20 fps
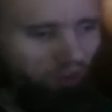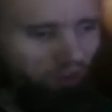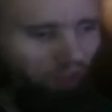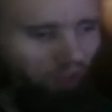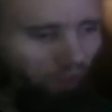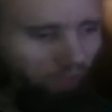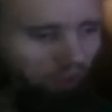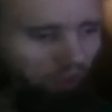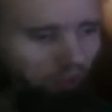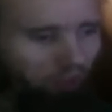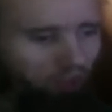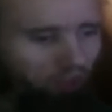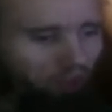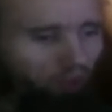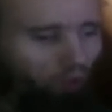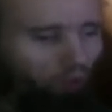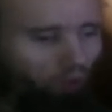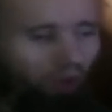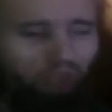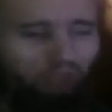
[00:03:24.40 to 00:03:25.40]
I mean, dude,
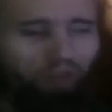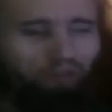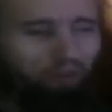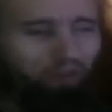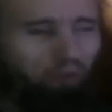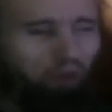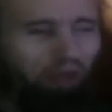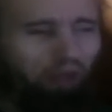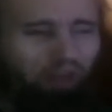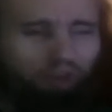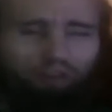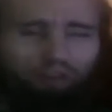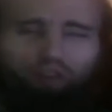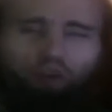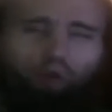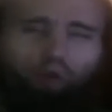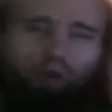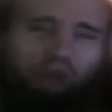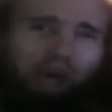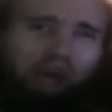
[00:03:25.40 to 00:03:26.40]
look at you, man. You're
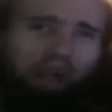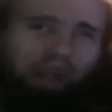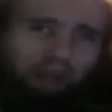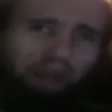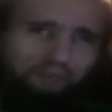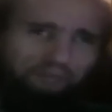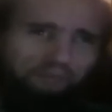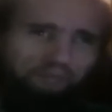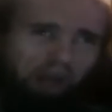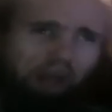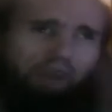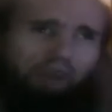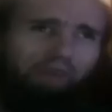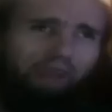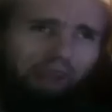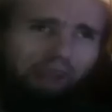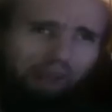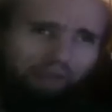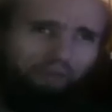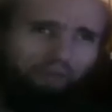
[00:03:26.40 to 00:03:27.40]
so goddamn fat, you
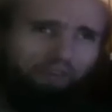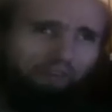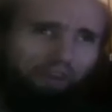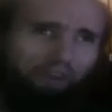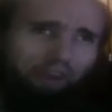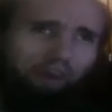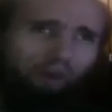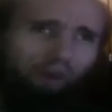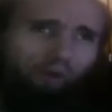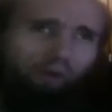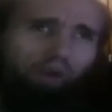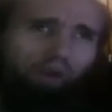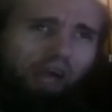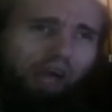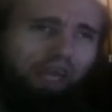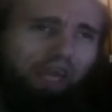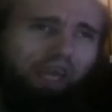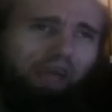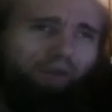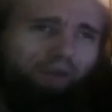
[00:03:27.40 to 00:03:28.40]
can't even see your own
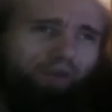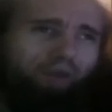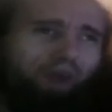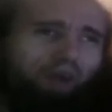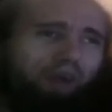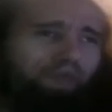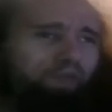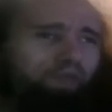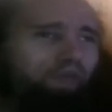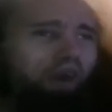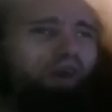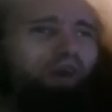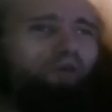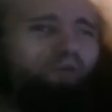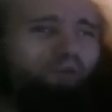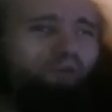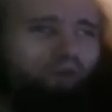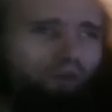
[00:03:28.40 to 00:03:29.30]
goddamn dick, bro.